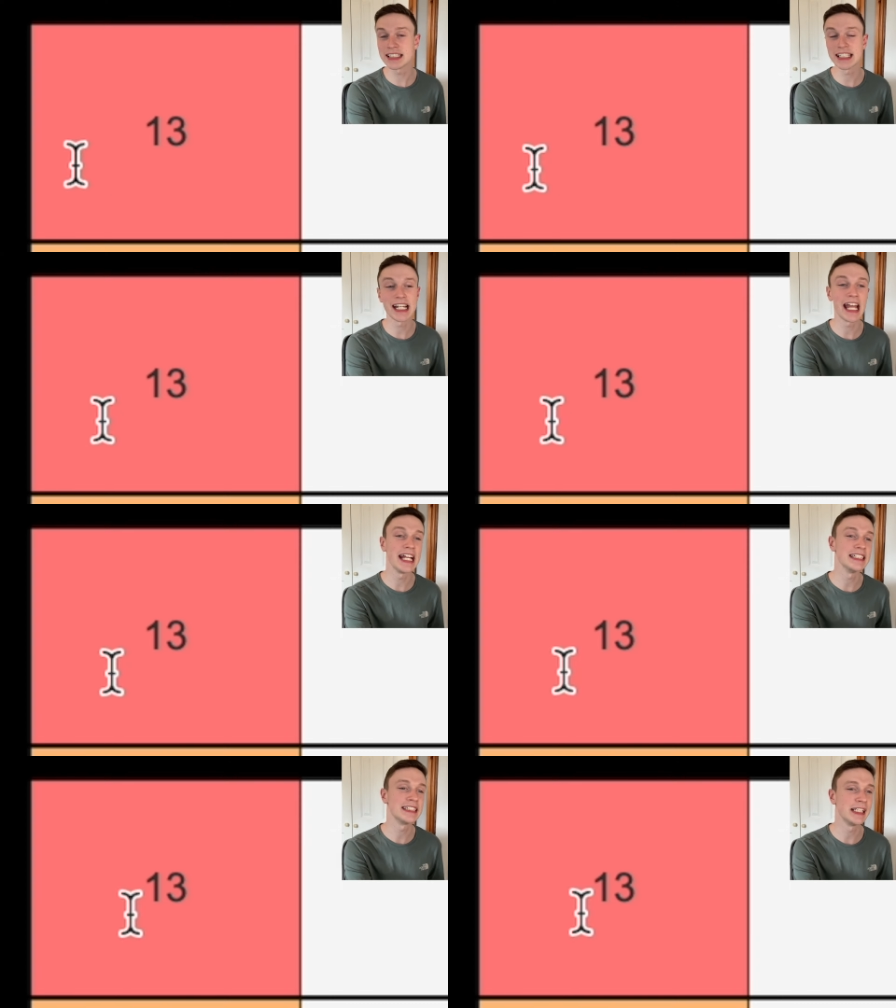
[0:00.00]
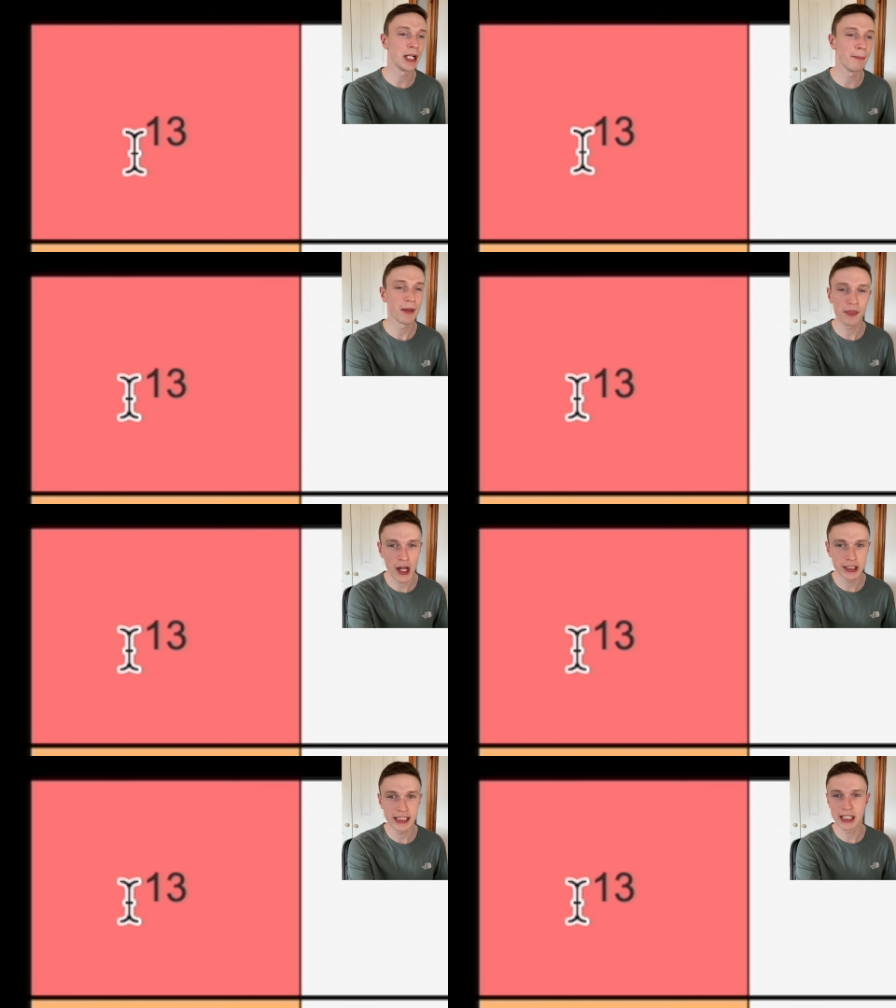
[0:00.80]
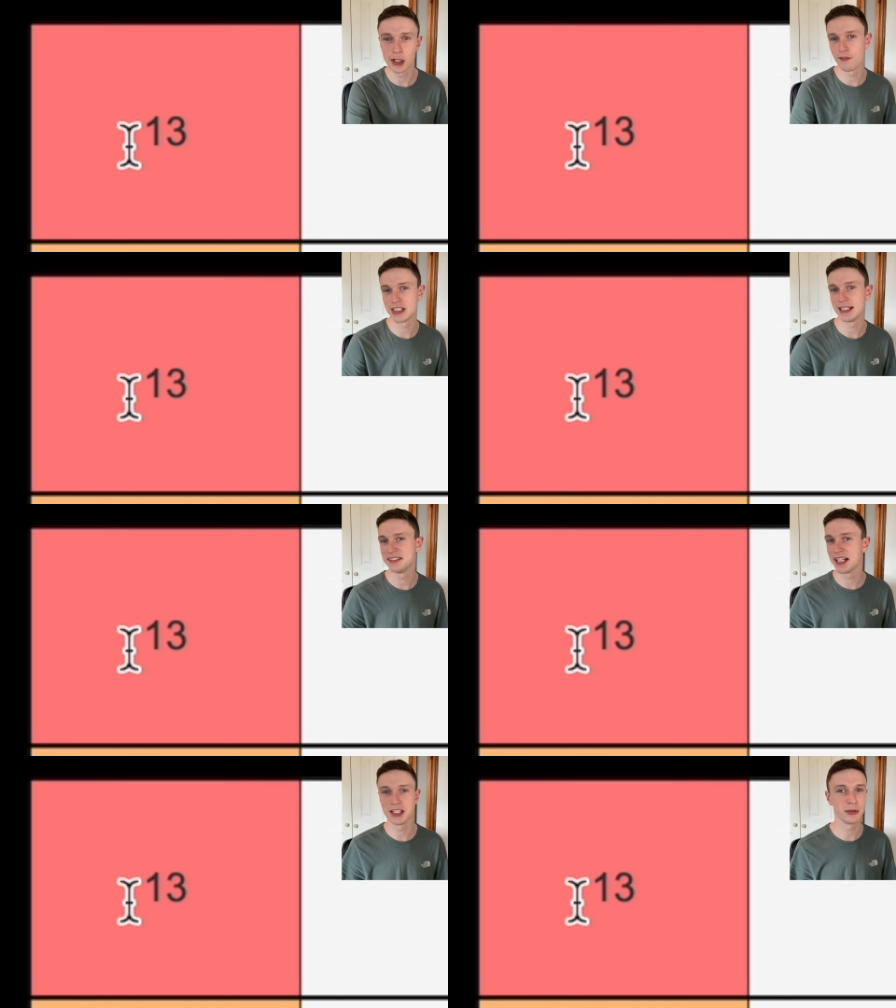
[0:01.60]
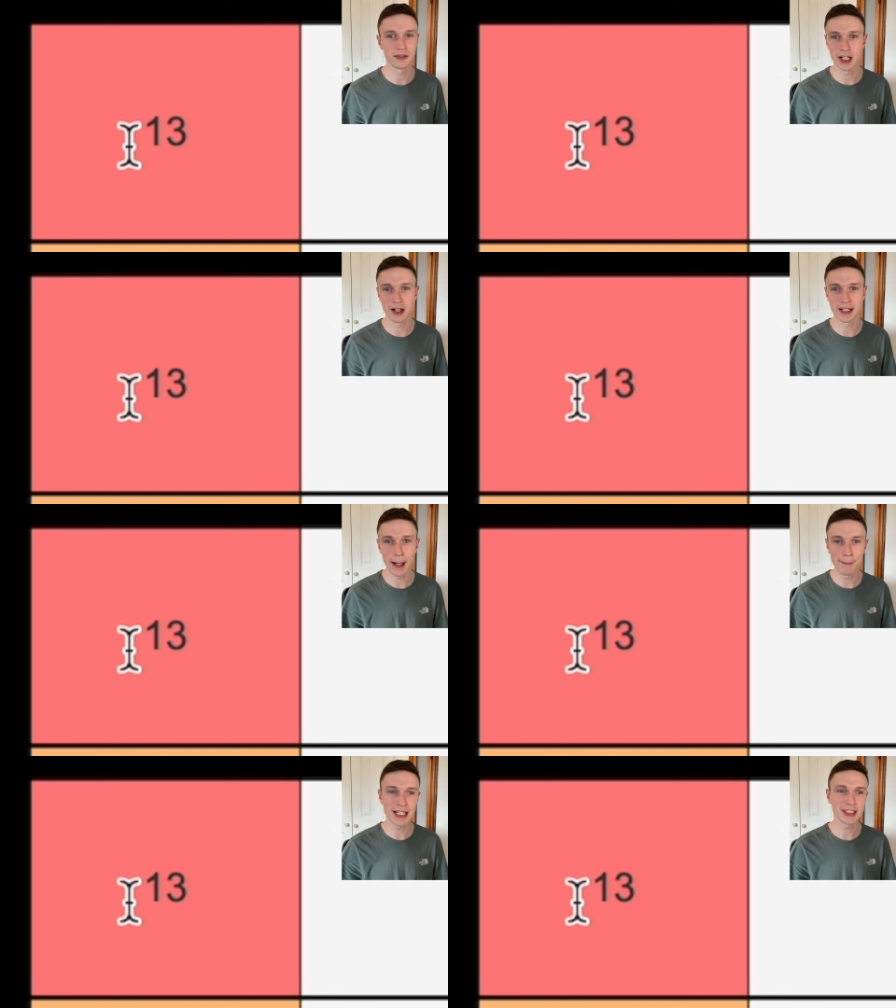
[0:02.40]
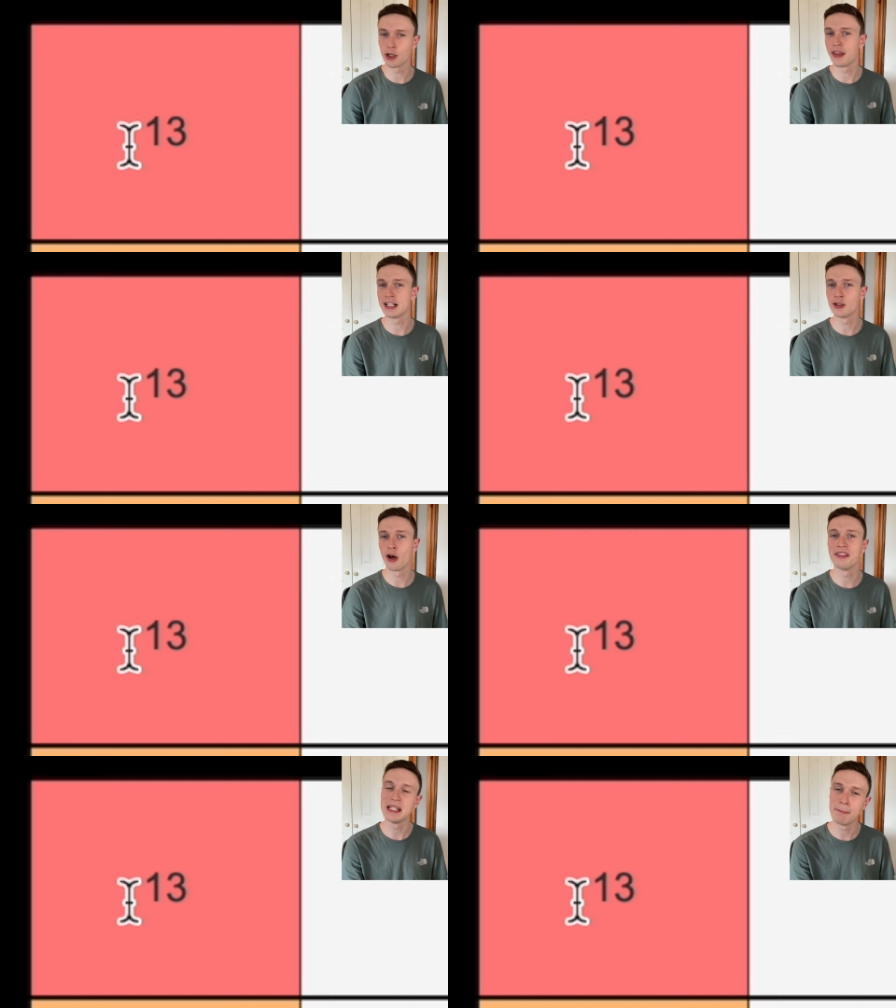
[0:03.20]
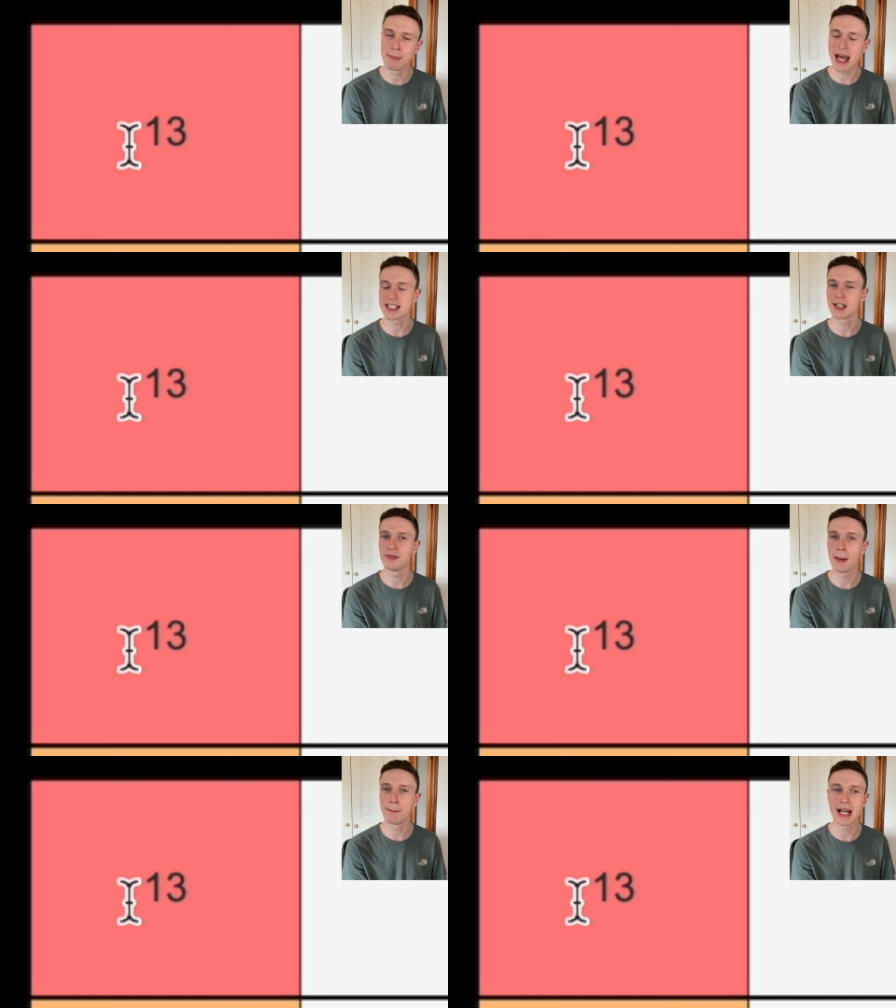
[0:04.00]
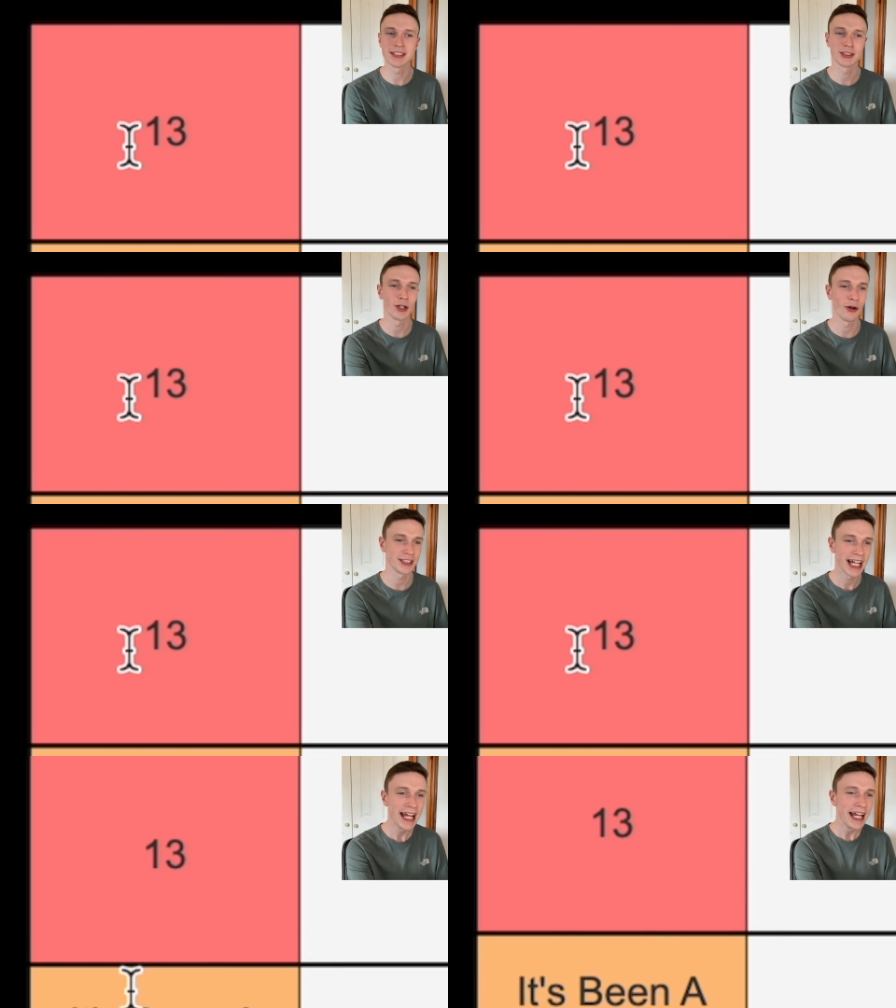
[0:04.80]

tier, it is the number 13, obviously Taylor Swift's lucky number, so these are the best of the best songs.